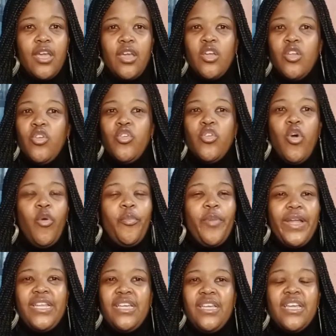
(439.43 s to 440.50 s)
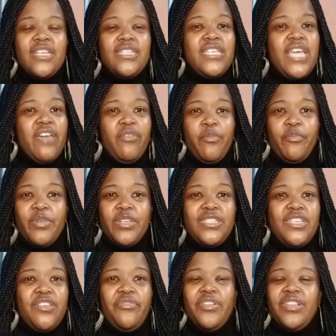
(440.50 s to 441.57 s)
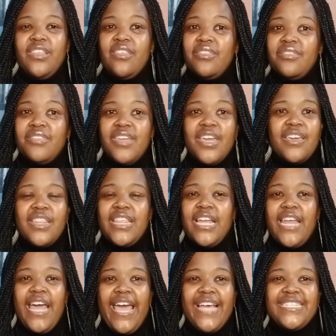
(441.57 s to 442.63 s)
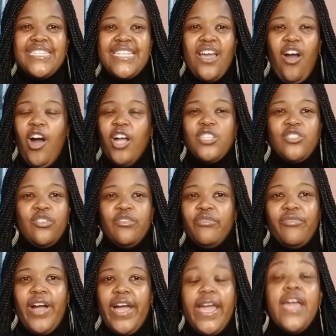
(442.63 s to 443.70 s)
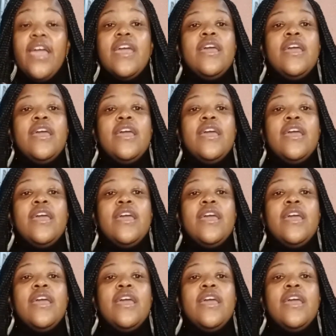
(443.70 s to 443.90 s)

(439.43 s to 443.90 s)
Nobody is ever busy for the thing that has their hearts on fire.